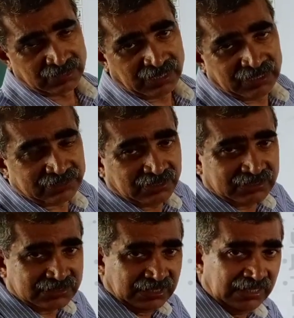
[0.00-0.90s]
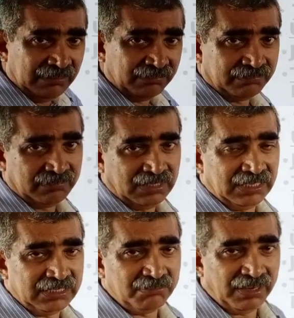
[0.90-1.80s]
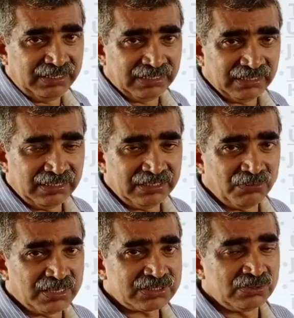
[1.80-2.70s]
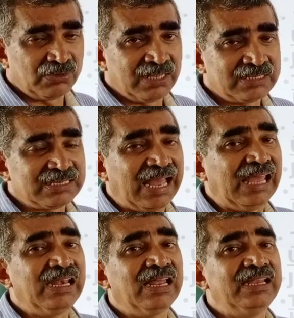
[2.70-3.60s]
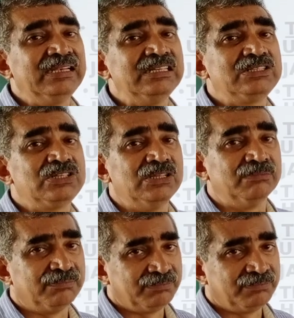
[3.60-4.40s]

Other team, led by England, was known as Allied team.